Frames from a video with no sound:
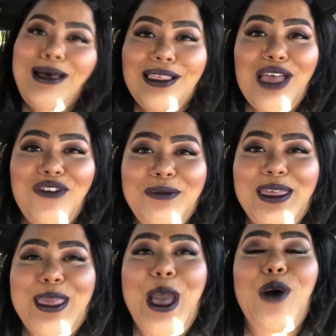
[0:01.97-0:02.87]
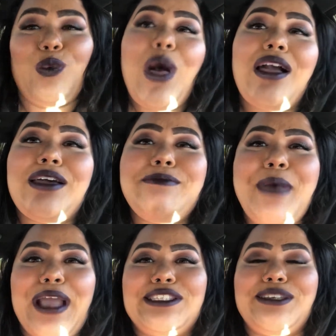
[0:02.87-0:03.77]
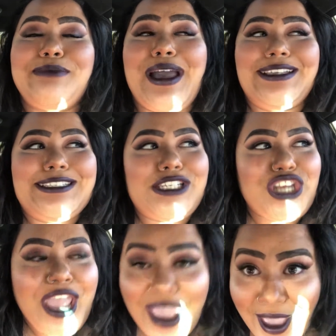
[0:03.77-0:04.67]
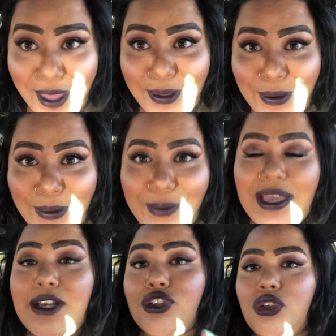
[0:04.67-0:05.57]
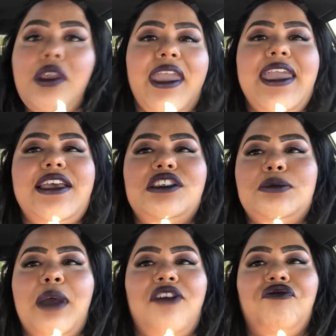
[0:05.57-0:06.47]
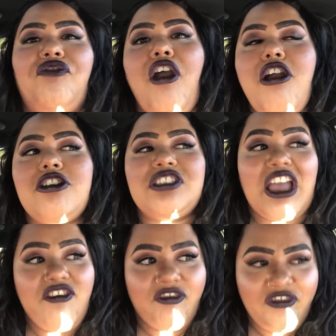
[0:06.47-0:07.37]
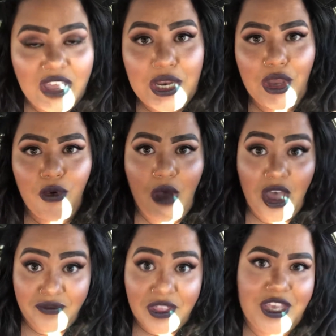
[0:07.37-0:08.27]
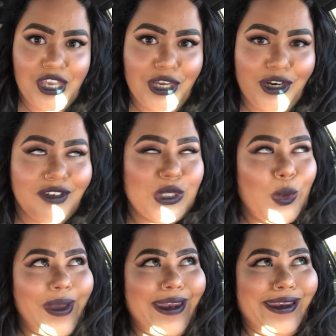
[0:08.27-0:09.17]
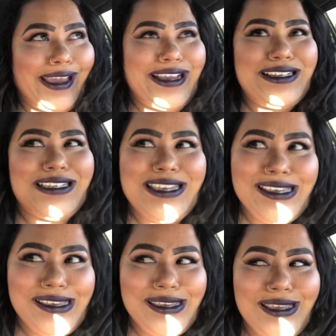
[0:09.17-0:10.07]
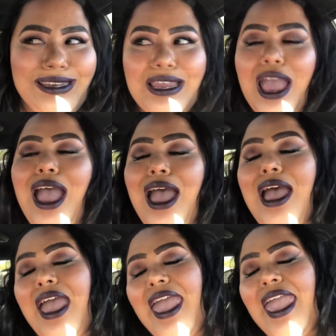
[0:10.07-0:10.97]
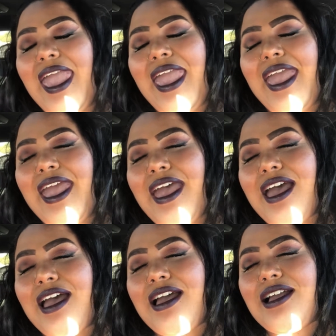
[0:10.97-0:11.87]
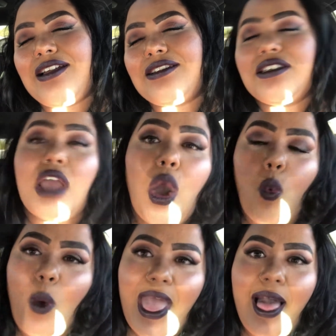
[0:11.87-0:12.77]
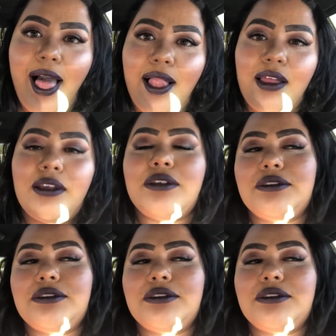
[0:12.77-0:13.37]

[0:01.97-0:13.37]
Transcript: Hola familia, welcome back to my channel. Today is my first video of the year 2019, and well,